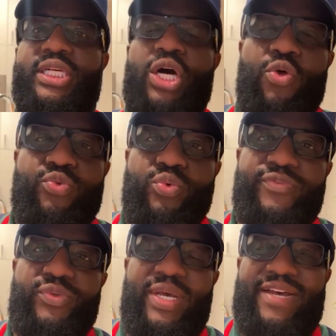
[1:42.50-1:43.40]
to go
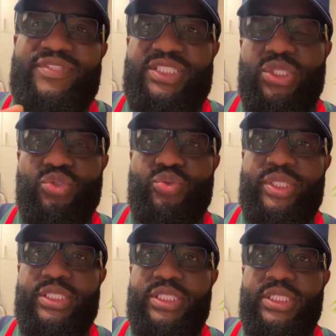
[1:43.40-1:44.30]
through if you have
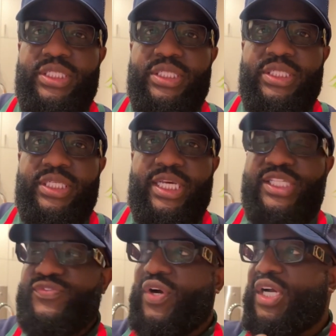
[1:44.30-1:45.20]
children
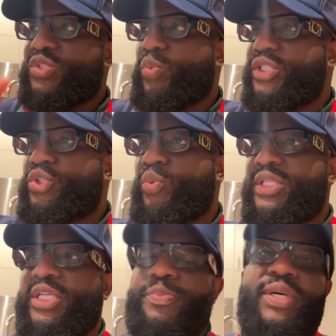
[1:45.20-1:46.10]
as far as what you're
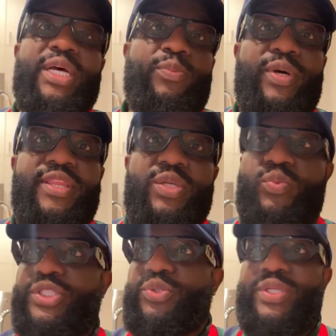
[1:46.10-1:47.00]
willing to put up with
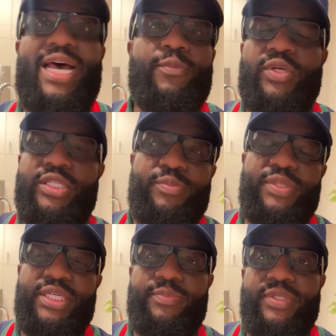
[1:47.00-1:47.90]
and what you're not willing to
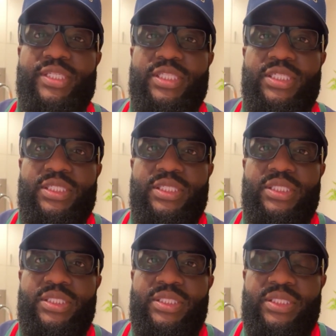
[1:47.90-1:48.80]
put up with?
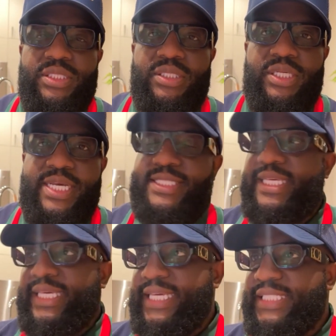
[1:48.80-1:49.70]
Is
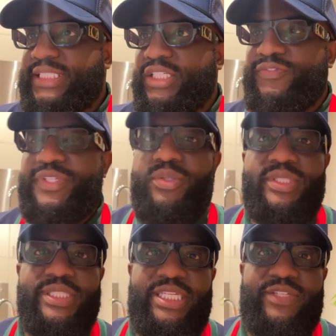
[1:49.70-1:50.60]
it easier for you
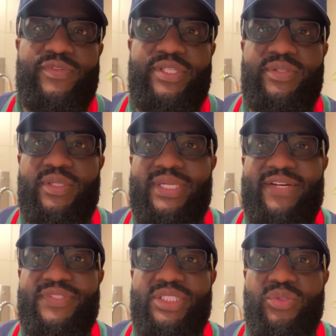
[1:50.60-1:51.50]
to leave when you don't
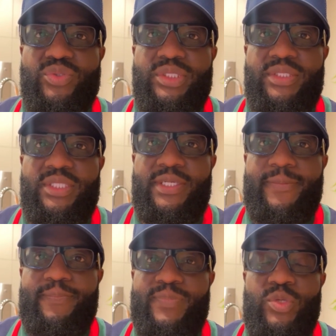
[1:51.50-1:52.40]
have children?
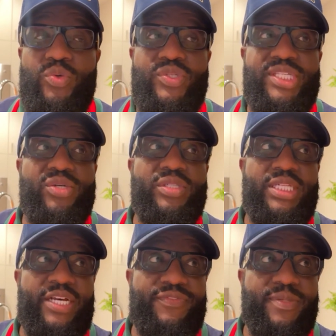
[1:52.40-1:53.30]
Do you still
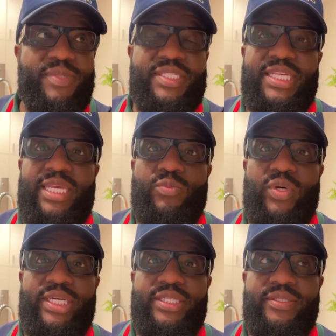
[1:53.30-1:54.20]
love him the same
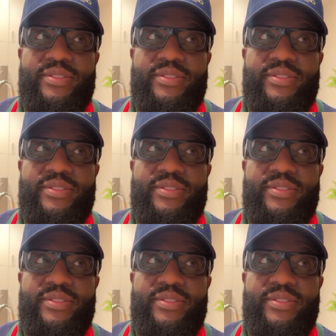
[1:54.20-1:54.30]
way?